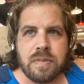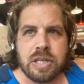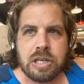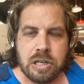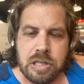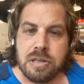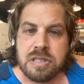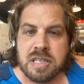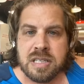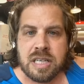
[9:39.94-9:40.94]
The good
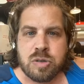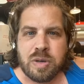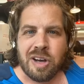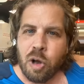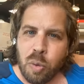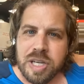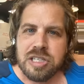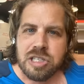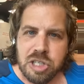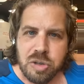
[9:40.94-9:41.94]
news is this: we
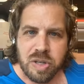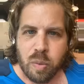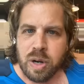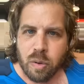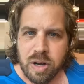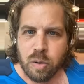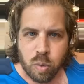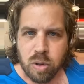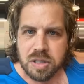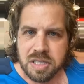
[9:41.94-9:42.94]
always knew that we were in a
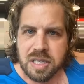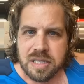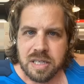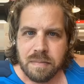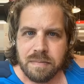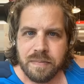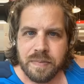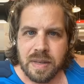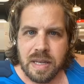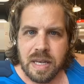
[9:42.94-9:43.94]
world system.
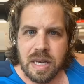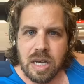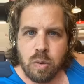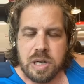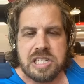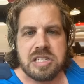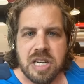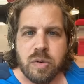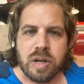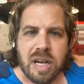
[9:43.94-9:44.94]
We just
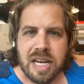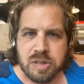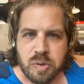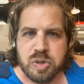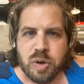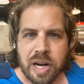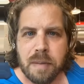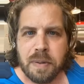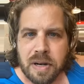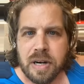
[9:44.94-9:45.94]
didn't realize it was right
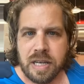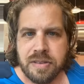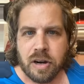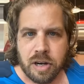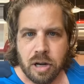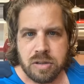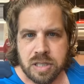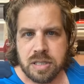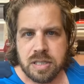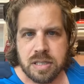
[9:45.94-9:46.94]
up underneath our
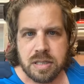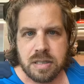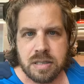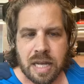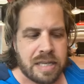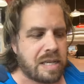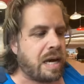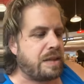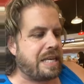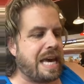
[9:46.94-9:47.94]
noses, that it's
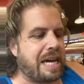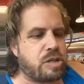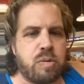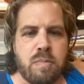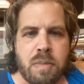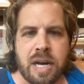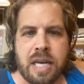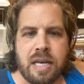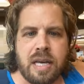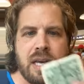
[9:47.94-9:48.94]
on the actual
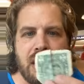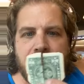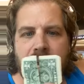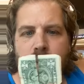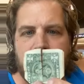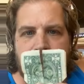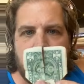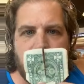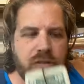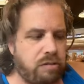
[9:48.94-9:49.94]
money that we
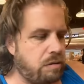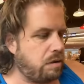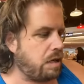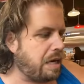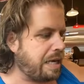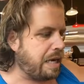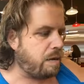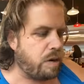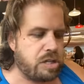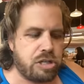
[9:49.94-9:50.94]
use. Again,
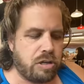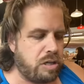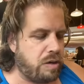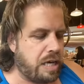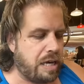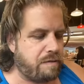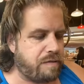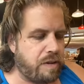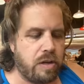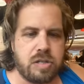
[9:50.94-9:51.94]
I want to show you again
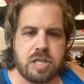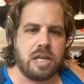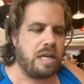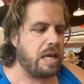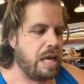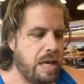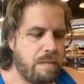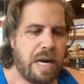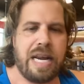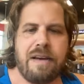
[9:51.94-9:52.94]
for those that
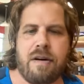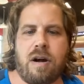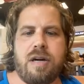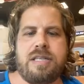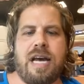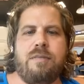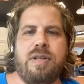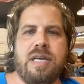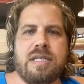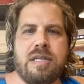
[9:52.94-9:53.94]
might have a hard time
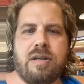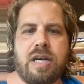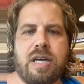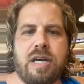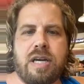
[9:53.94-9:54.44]
with this, okay?